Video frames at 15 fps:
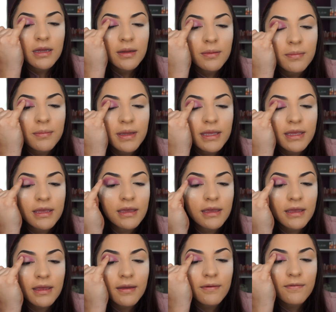make
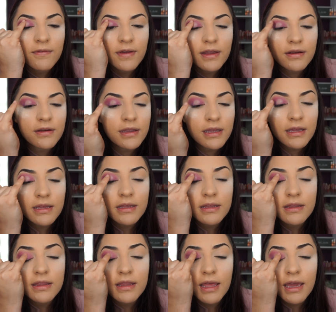it very
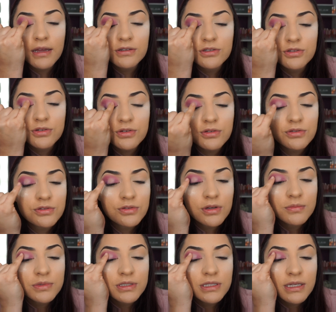natural. So
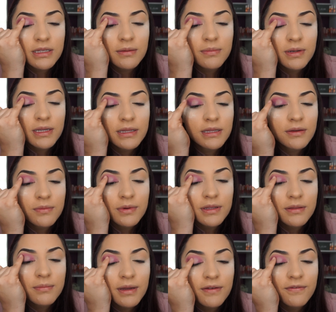I'm just gonna blend it
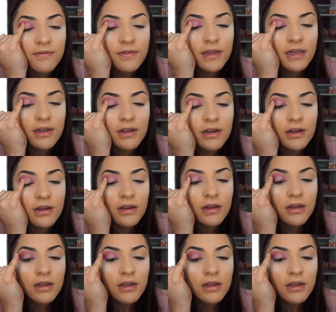with my finger.